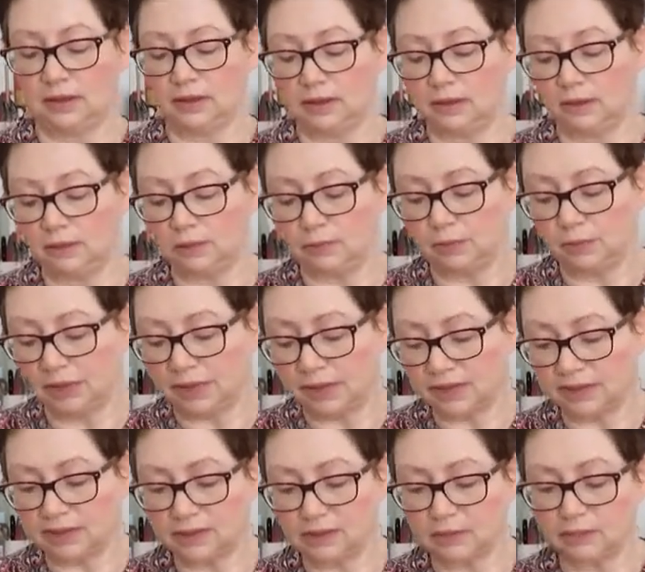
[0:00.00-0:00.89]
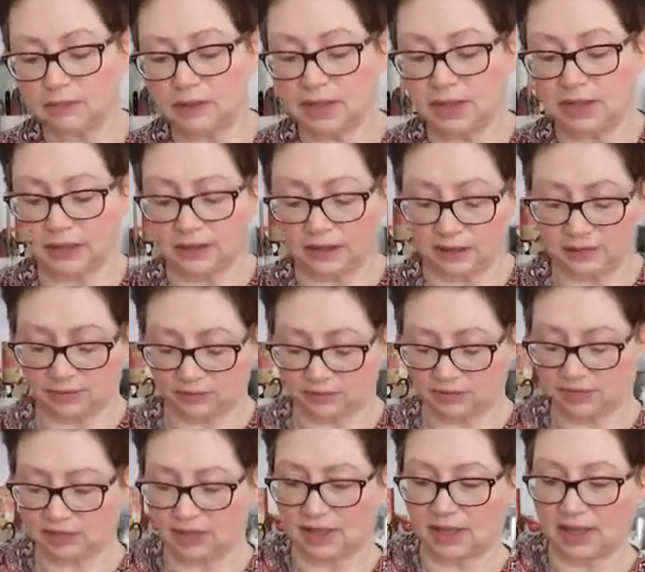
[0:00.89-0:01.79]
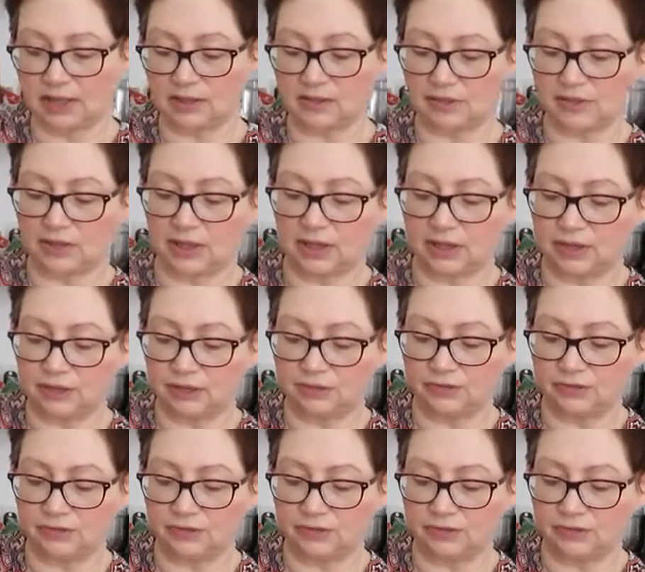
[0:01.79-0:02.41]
I'll place it on here to catch any